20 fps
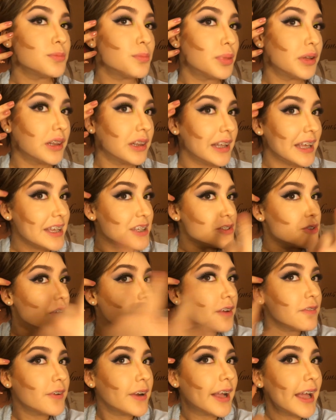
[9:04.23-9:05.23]
Please do
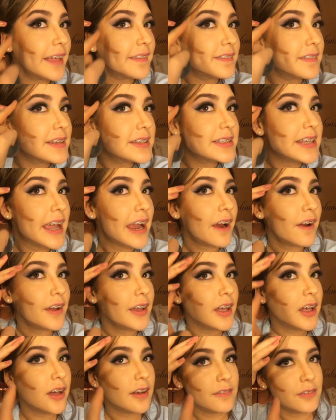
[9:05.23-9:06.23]
not forget this
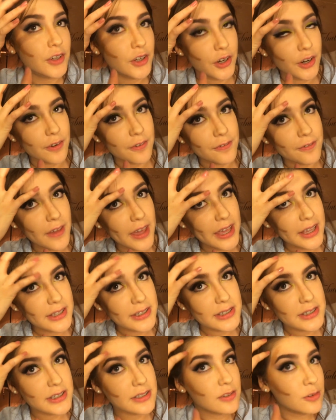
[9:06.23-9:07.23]
area of your
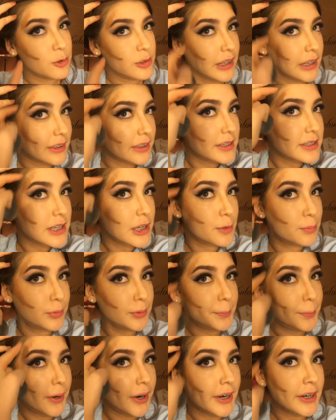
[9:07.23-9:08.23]
face, like the
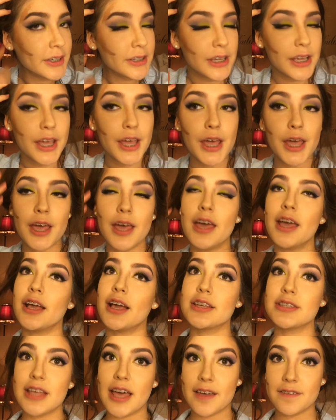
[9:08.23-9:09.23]
temple part,
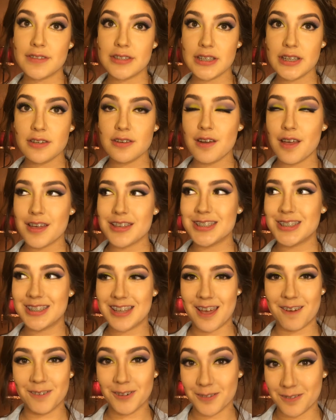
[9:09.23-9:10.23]
because I've seen
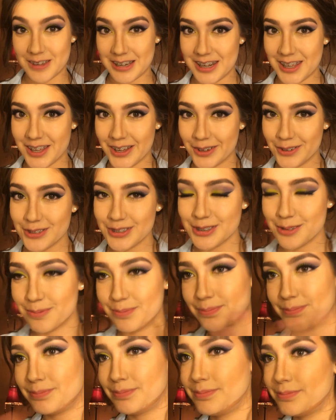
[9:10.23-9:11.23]
several videos
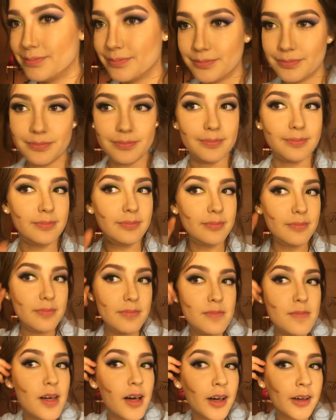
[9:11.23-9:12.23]

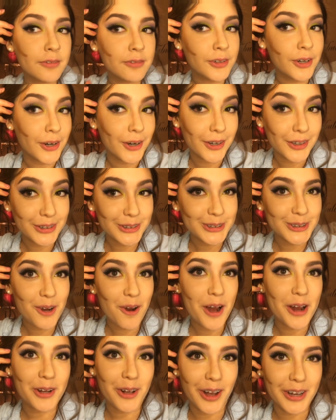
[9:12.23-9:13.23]
of girls who
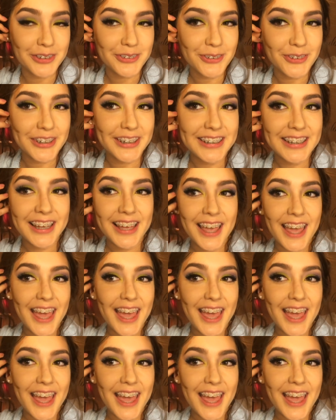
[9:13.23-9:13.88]
are contouring